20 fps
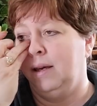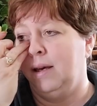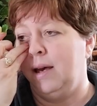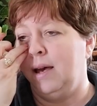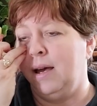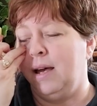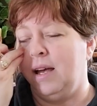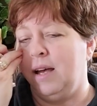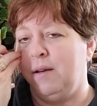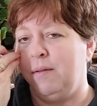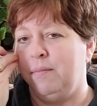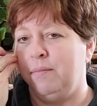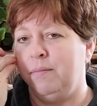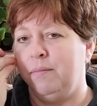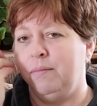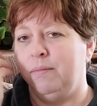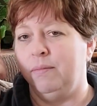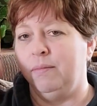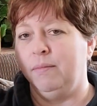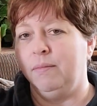
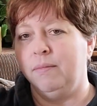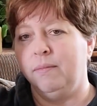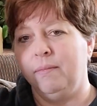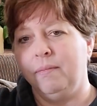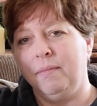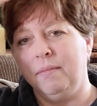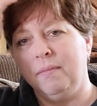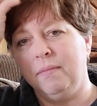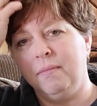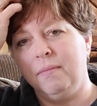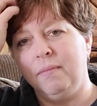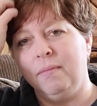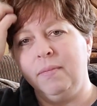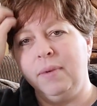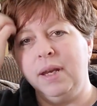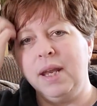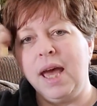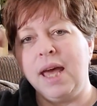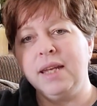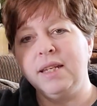
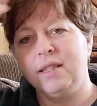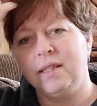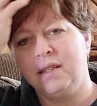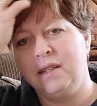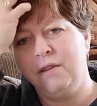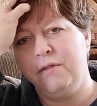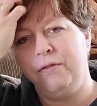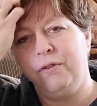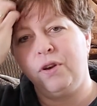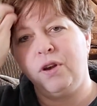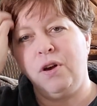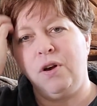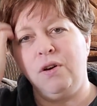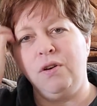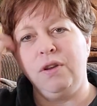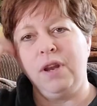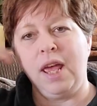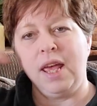as difficult